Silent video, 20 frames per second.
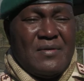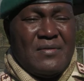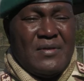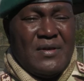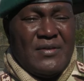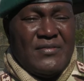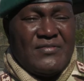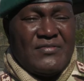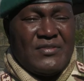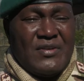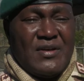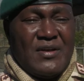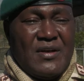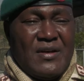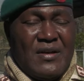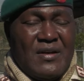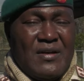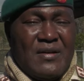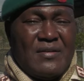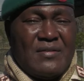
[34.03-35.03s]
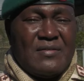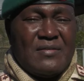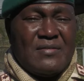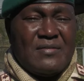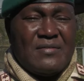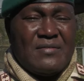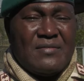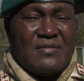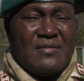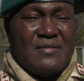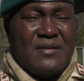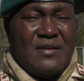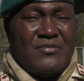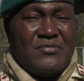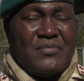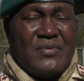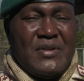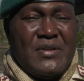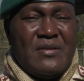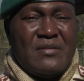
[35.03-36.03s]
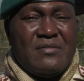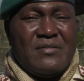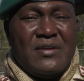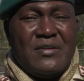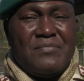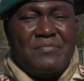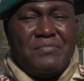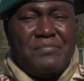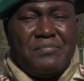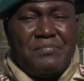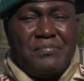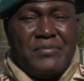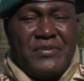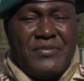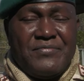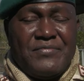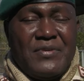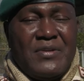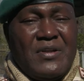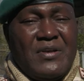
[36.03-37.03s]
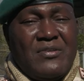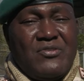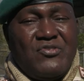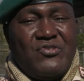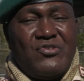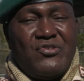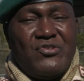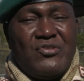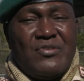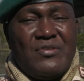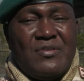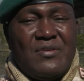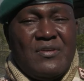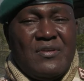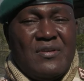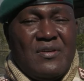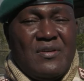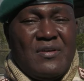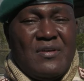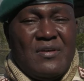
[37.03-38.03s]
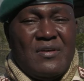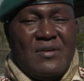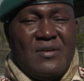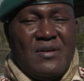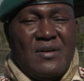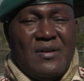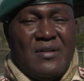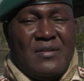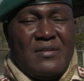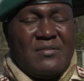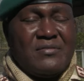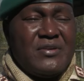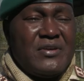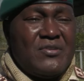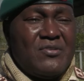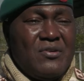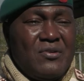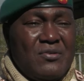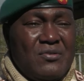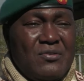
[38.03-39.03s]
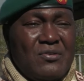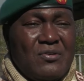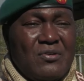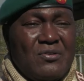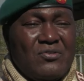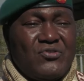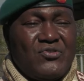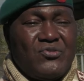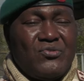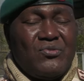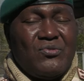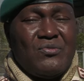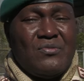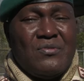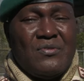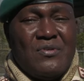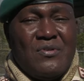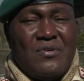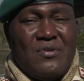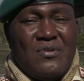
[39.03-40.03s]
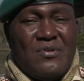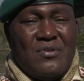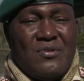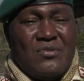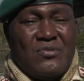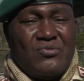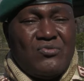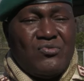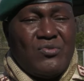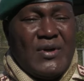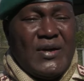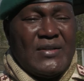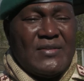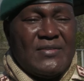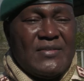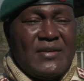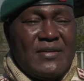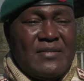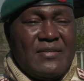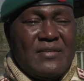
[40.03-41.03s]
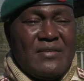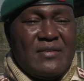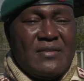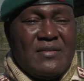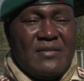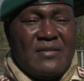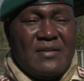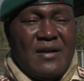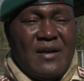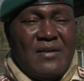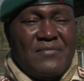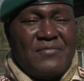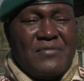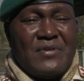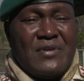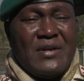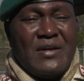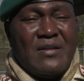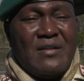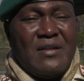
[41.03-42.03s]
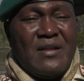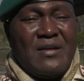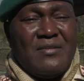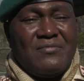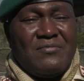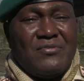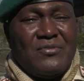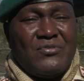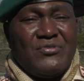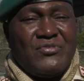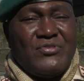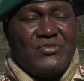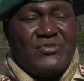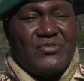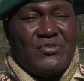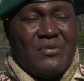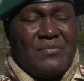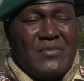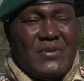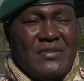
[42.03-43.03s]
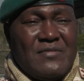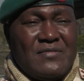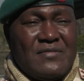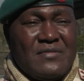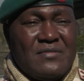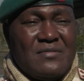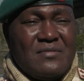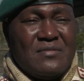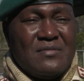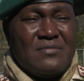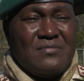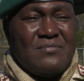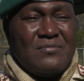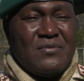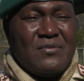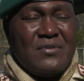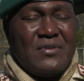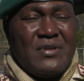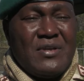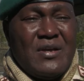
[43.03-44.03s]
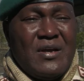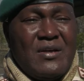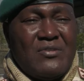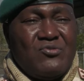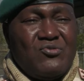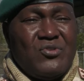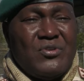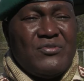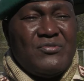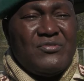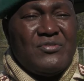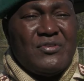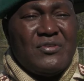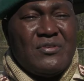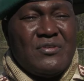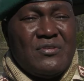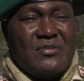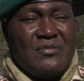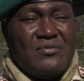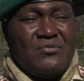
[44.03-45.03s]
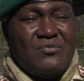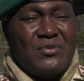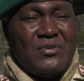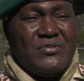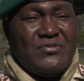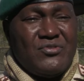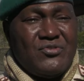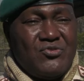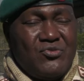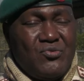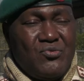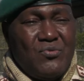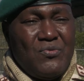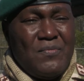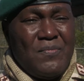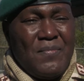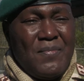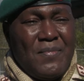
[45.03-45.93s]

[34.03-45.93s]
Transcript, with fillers: Yes, uh, it has been a great privilege and a great honor also to attend the African Land Forces Summit for the year 2022